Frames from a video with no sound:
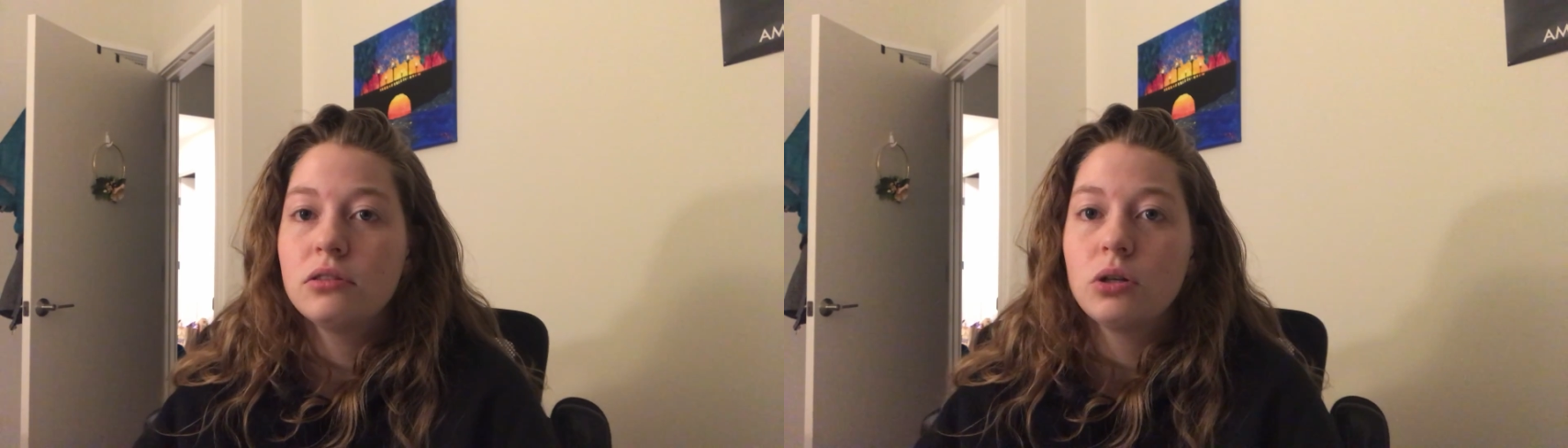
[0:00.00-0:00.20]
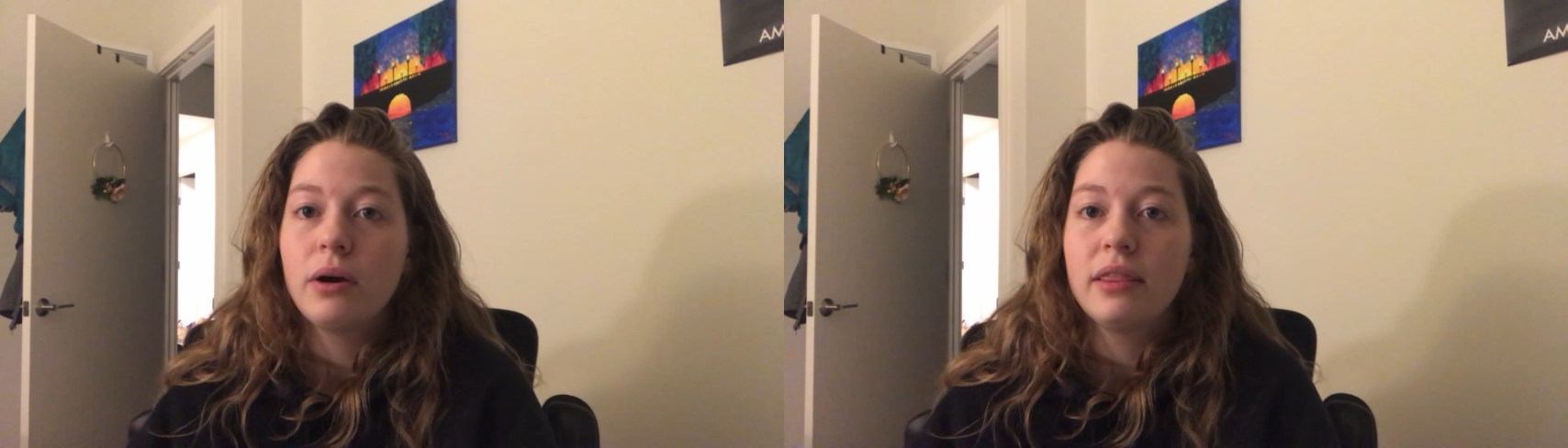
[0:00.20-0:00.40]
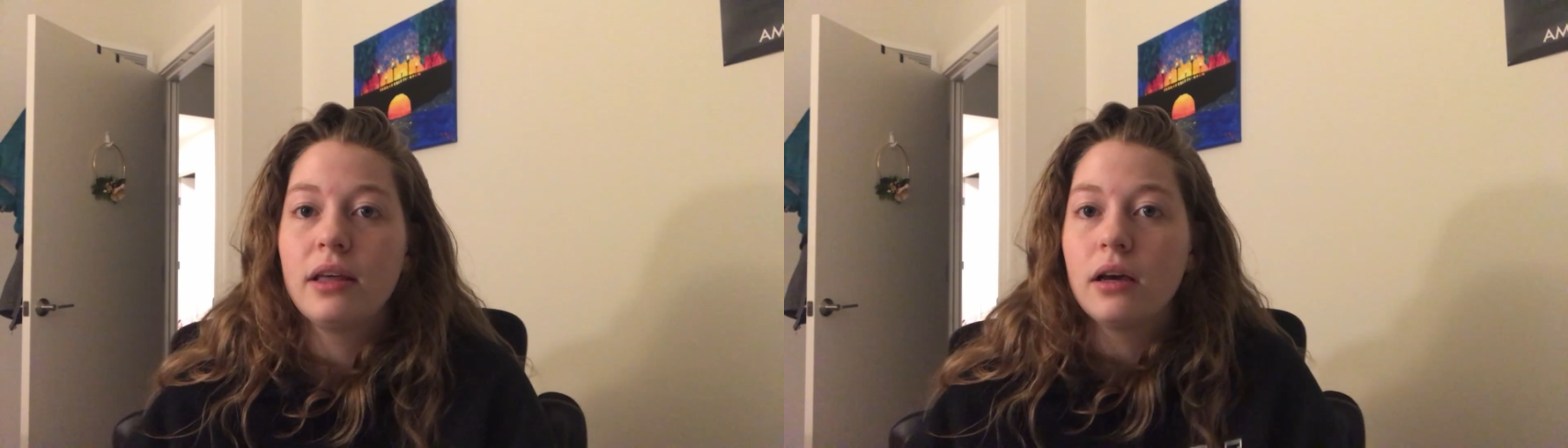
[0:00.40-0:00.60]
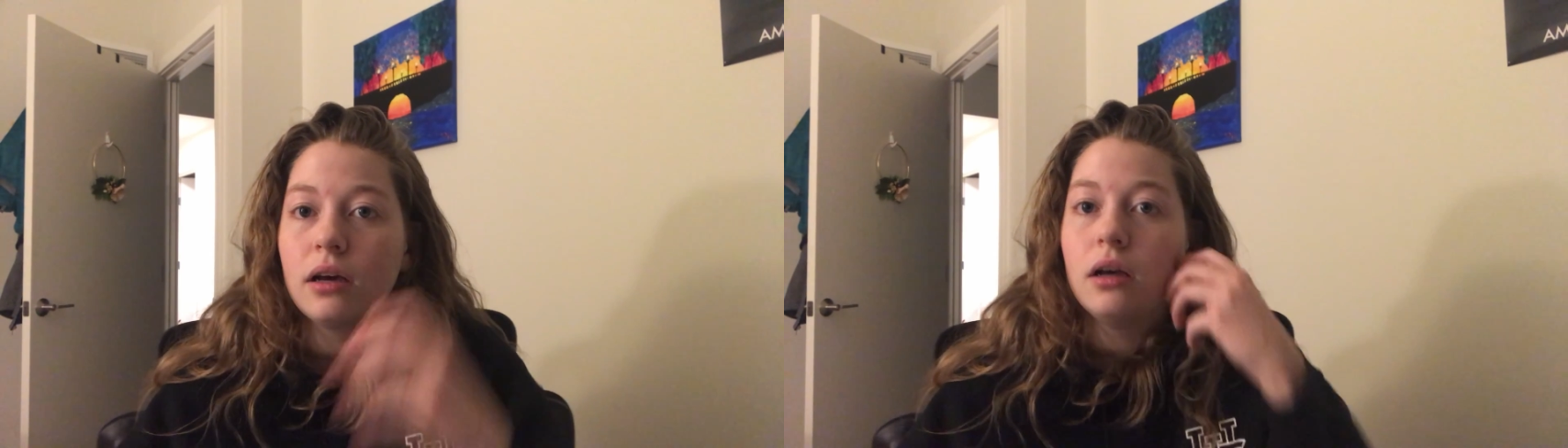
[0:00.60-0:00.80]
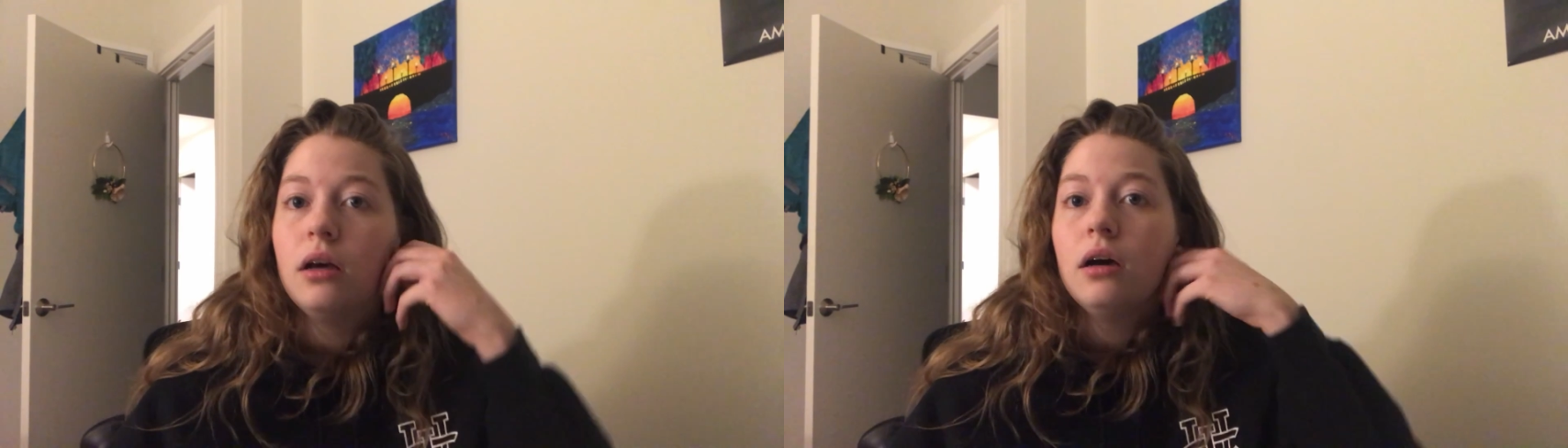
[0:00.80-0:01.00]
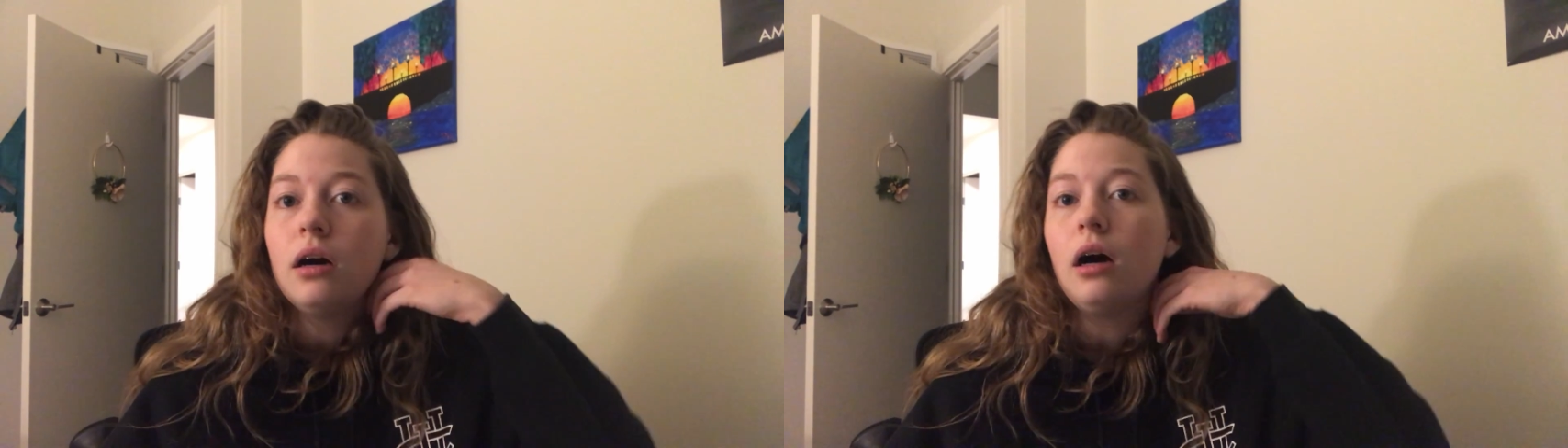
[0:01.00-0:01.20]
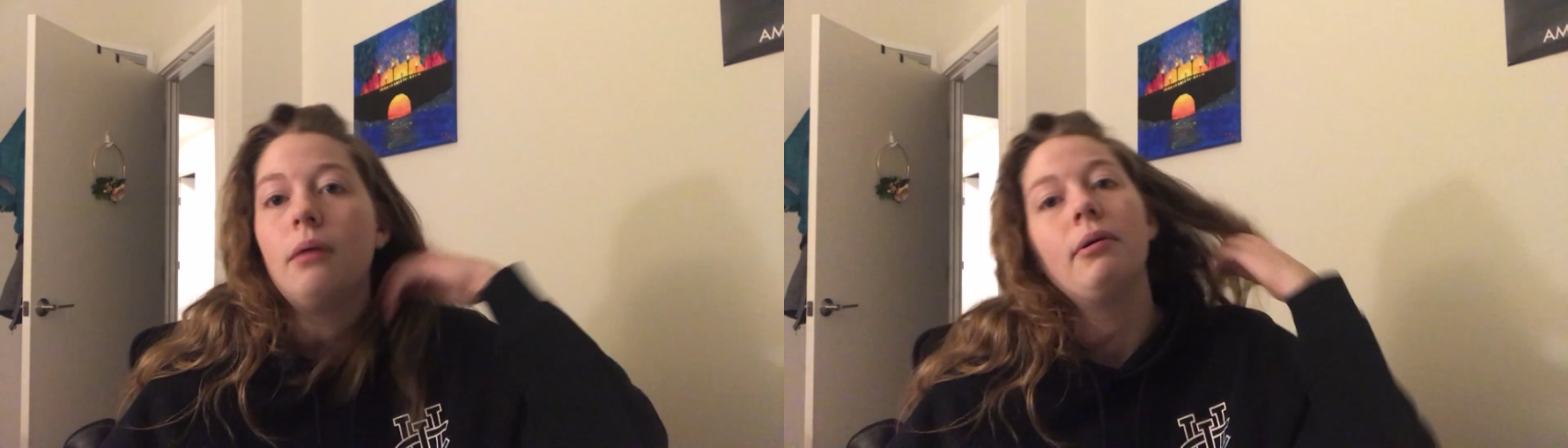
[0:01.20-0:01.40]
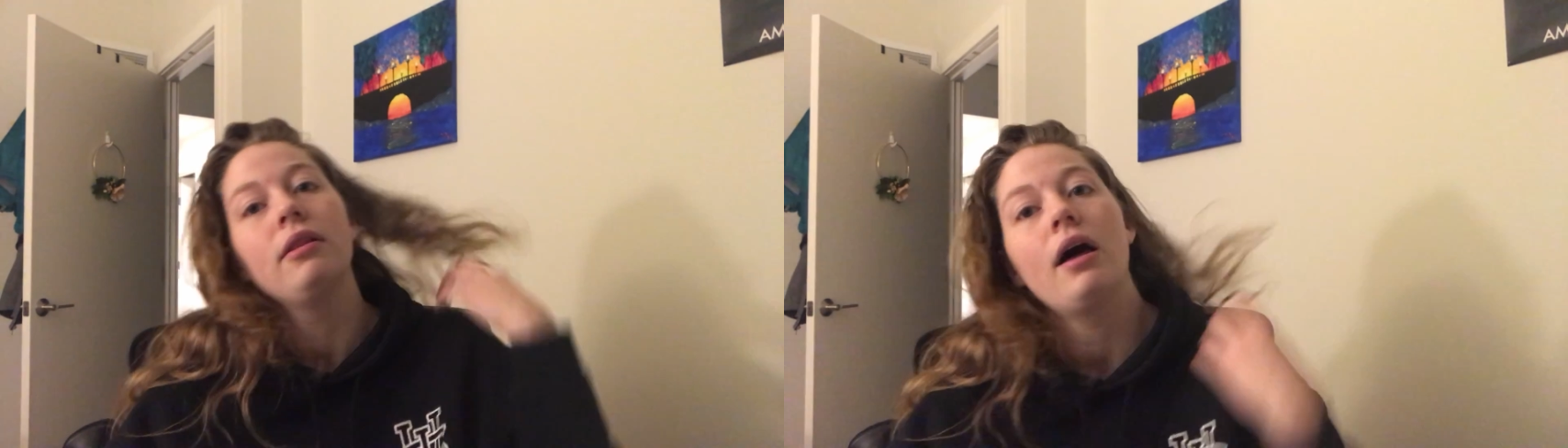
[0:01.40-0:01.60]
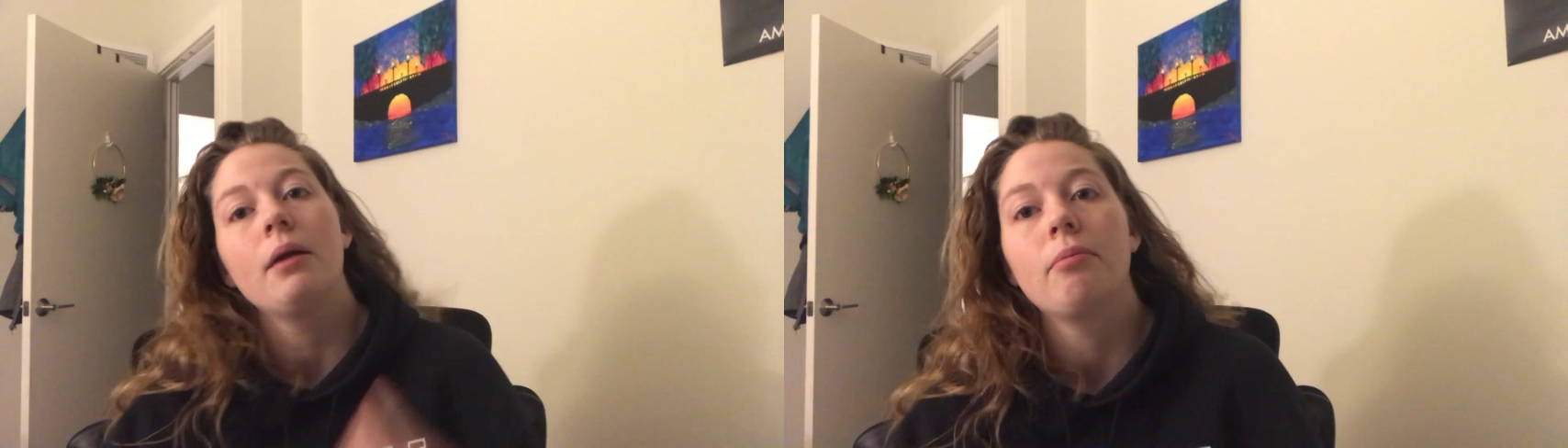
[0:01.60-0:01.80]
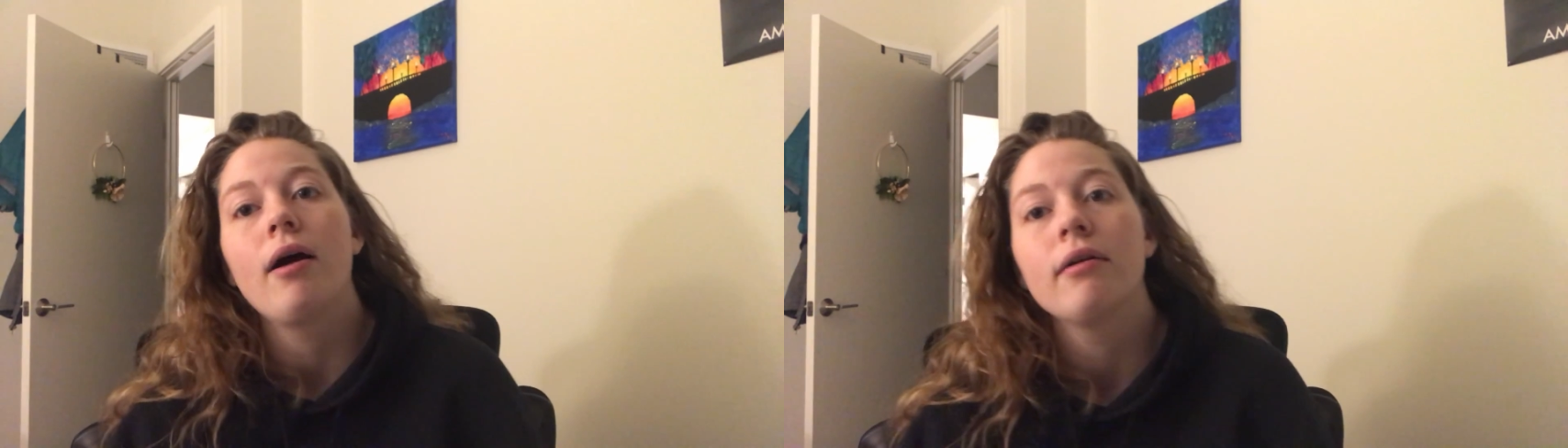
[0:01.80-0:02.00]
So I think a lot
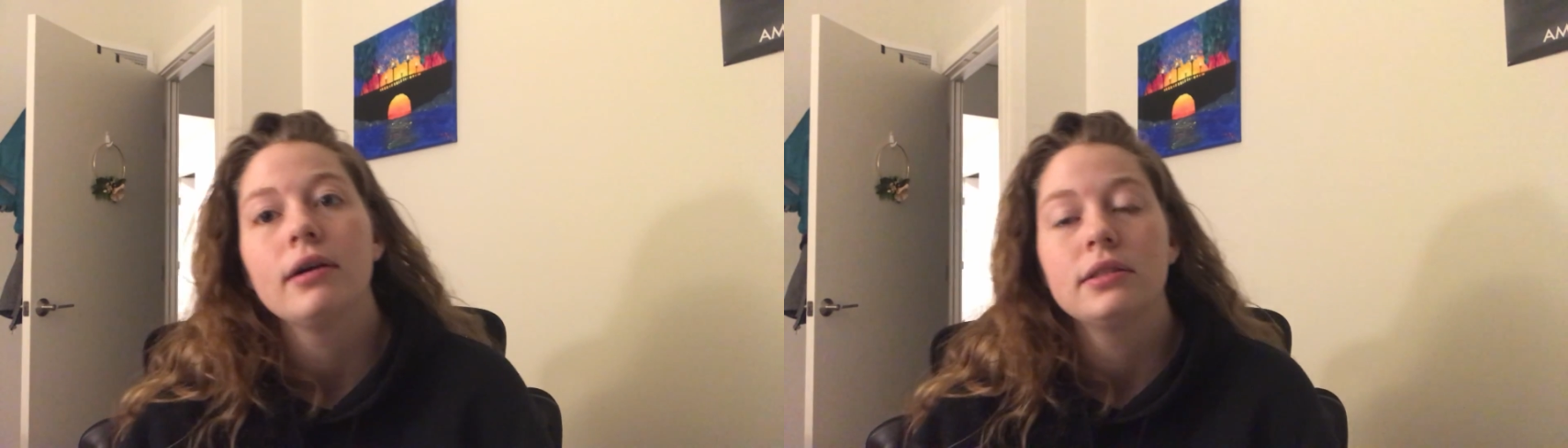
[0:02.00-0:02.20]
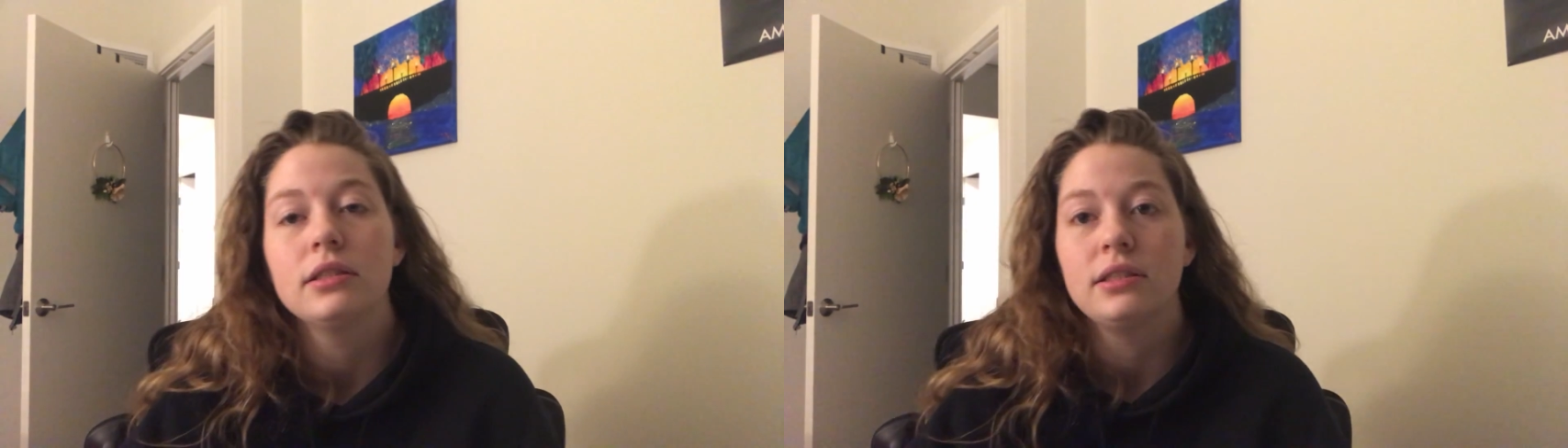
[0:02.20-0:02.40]
of progress